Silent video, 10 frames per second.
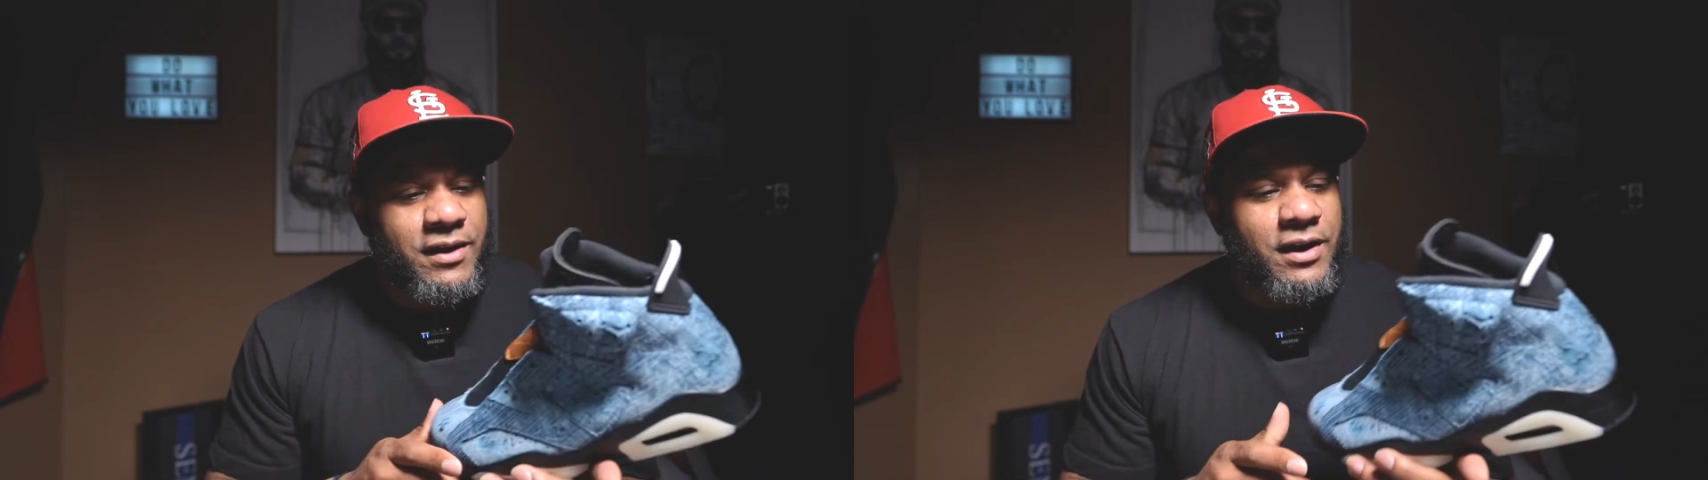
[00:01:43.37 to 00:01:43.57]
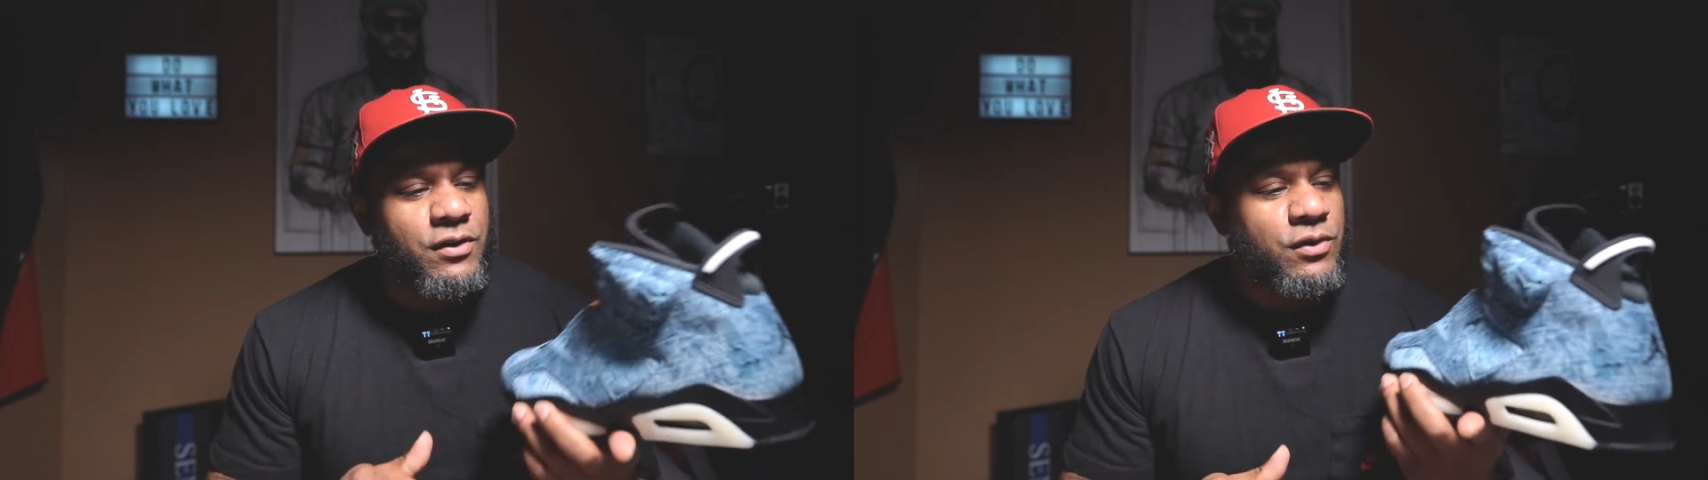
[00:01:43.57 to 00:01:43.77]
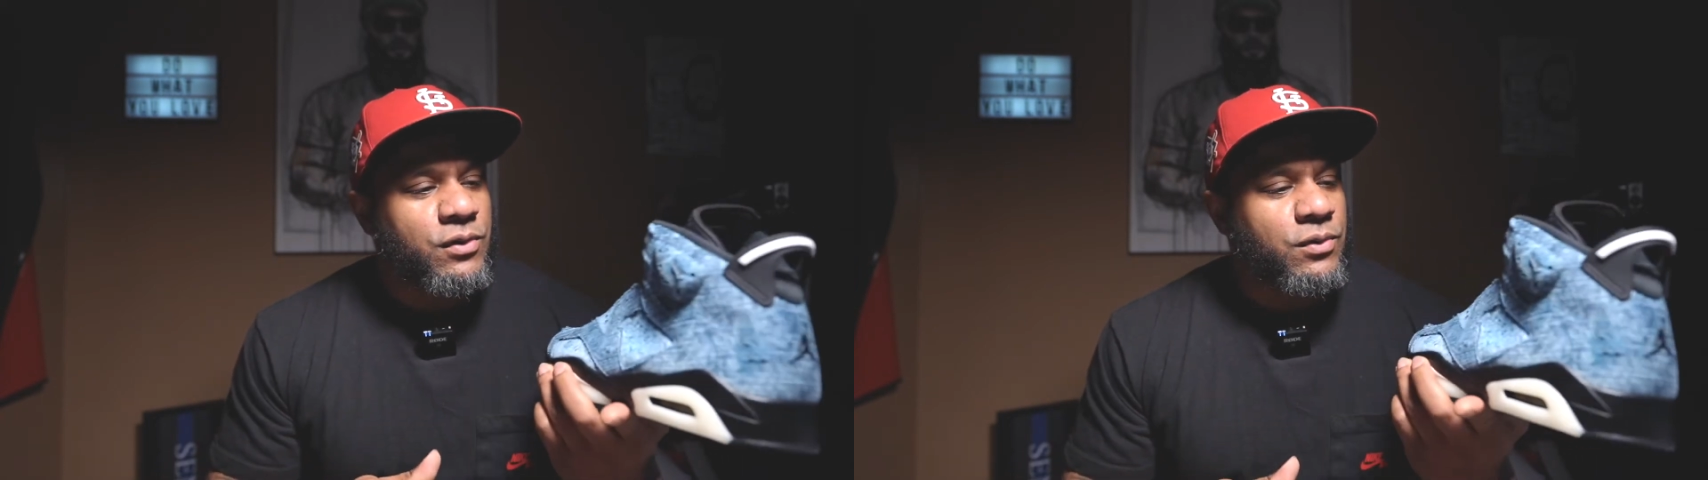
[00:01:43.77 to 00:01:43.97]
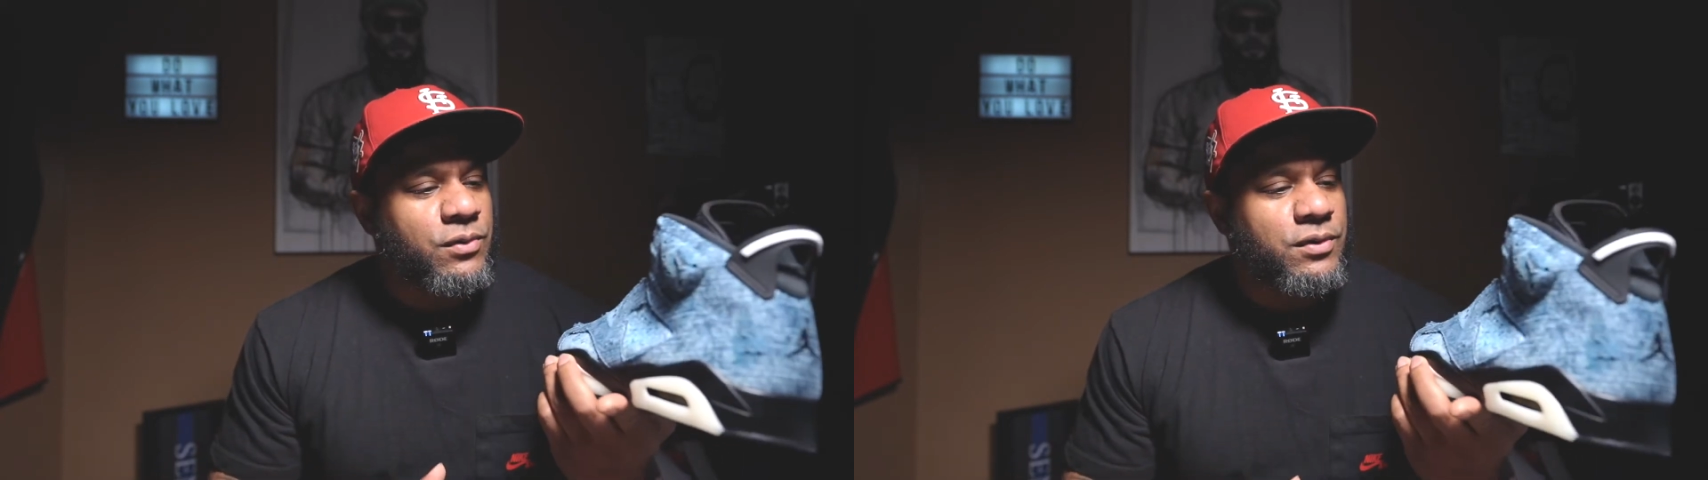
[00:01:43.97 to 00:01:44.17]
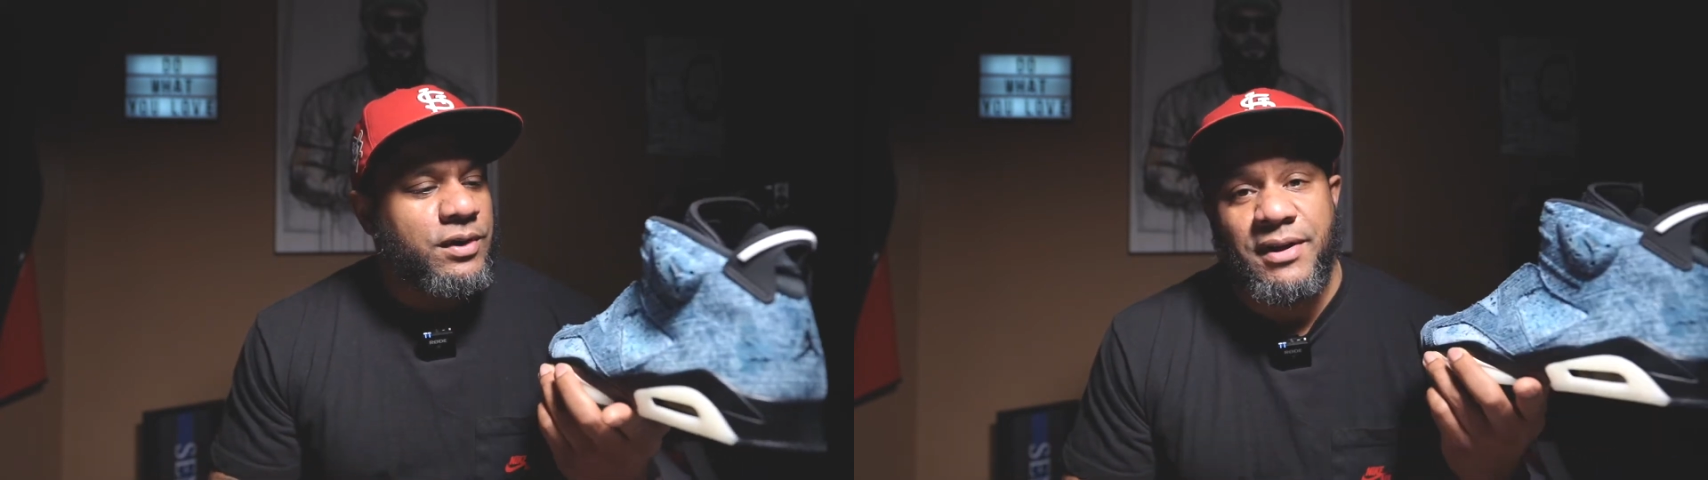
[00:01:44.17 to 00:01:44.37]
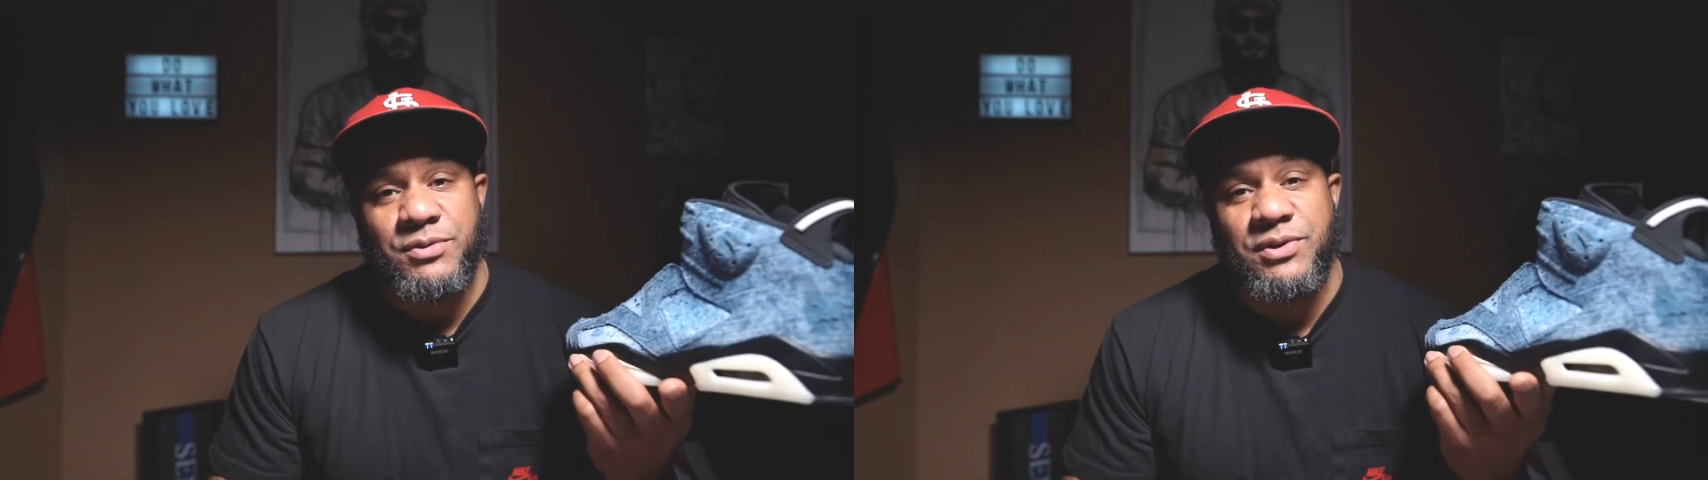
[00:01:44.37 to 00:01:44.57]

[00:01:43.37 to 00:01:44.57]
And I knew I was